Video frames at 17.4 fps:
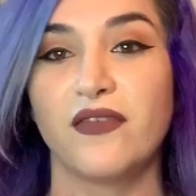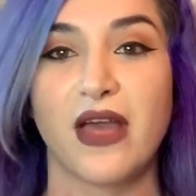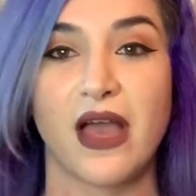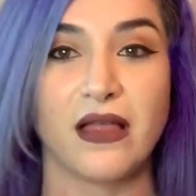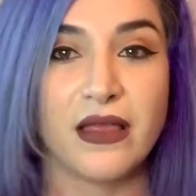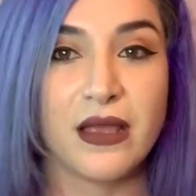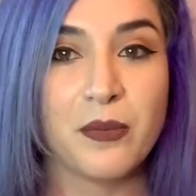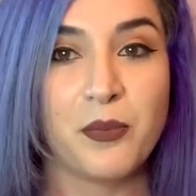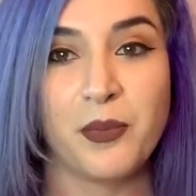that
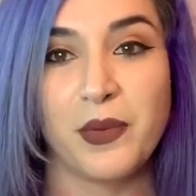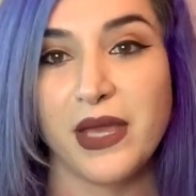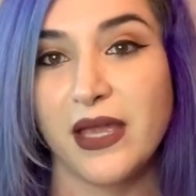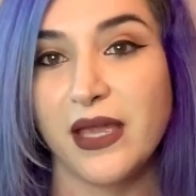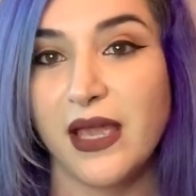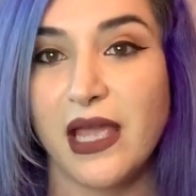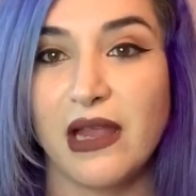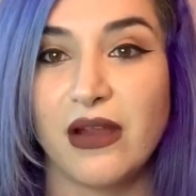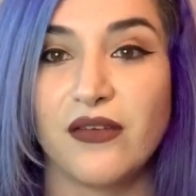like
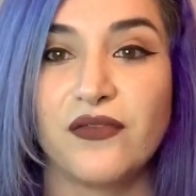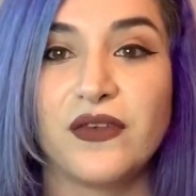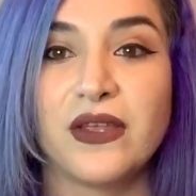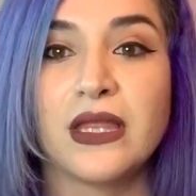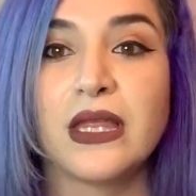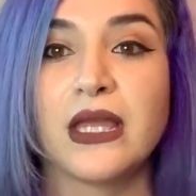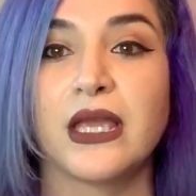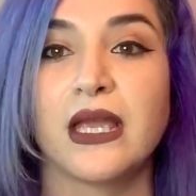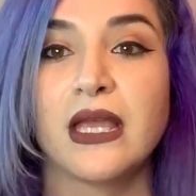big hair
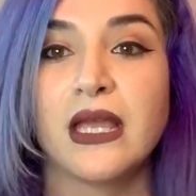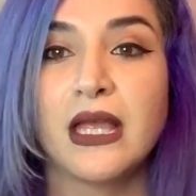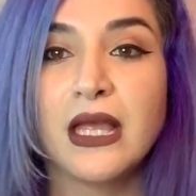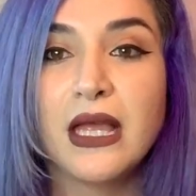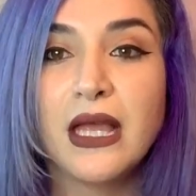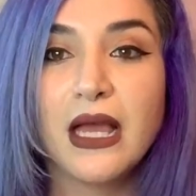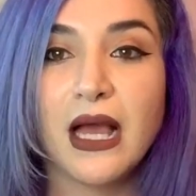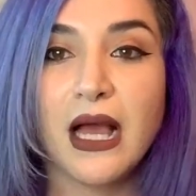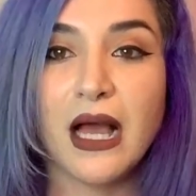feeling.
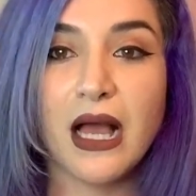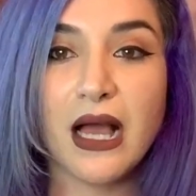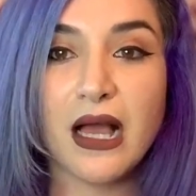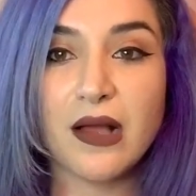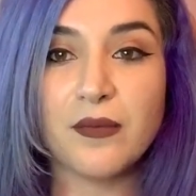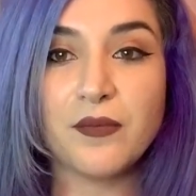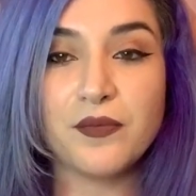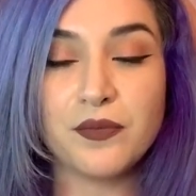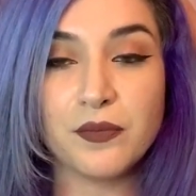
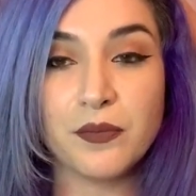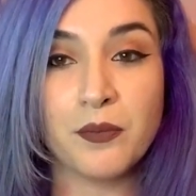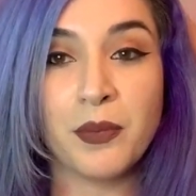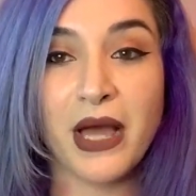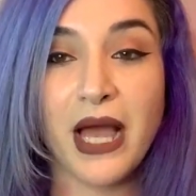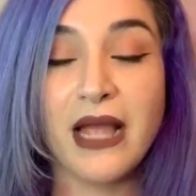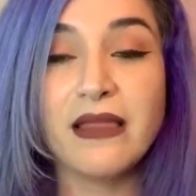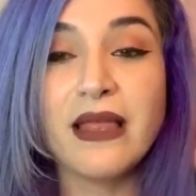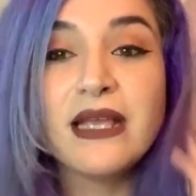But
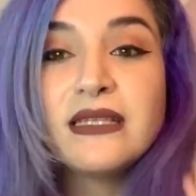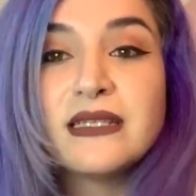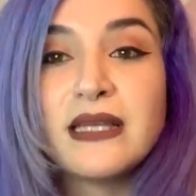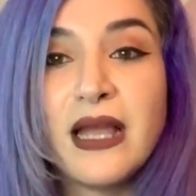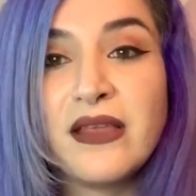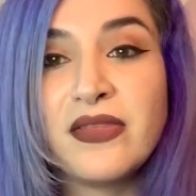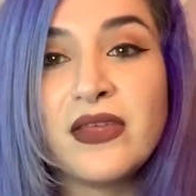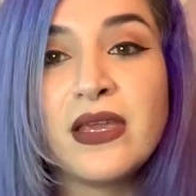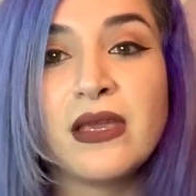I liked it.
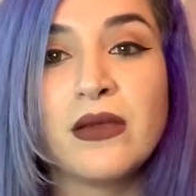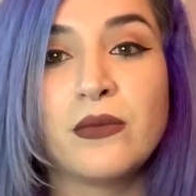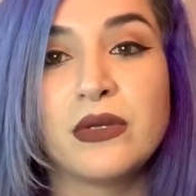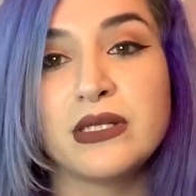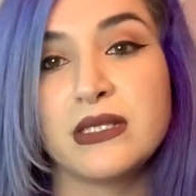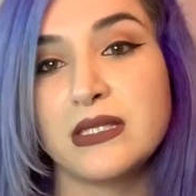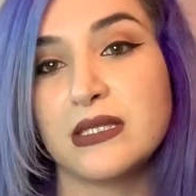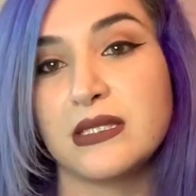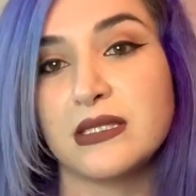I think
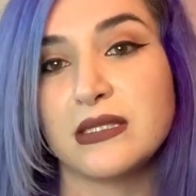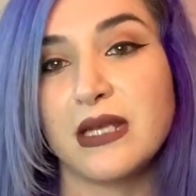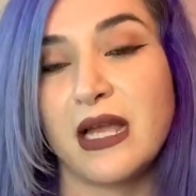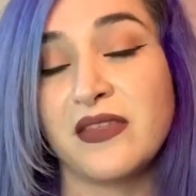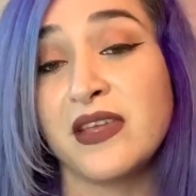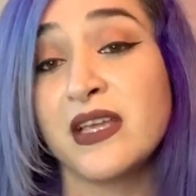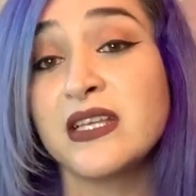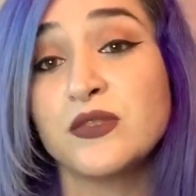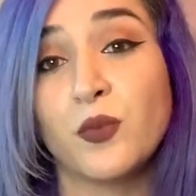
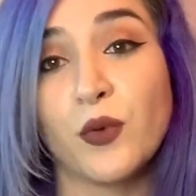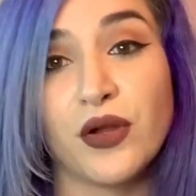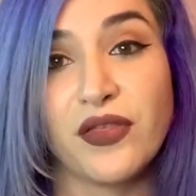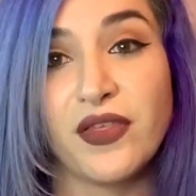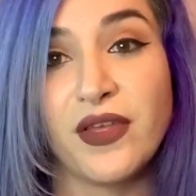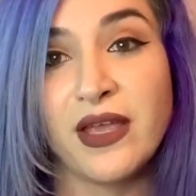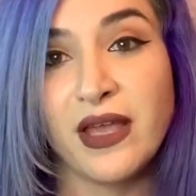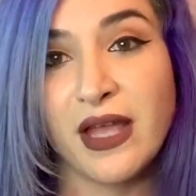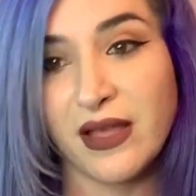it's worth
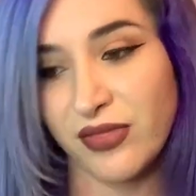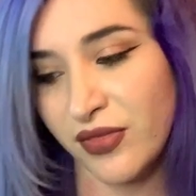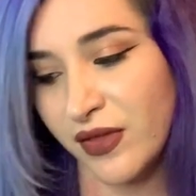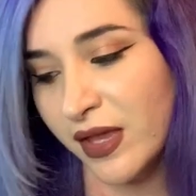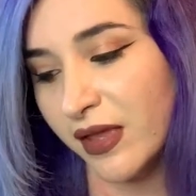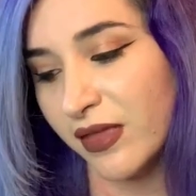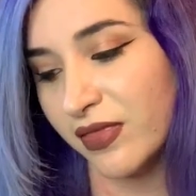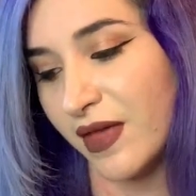it. I think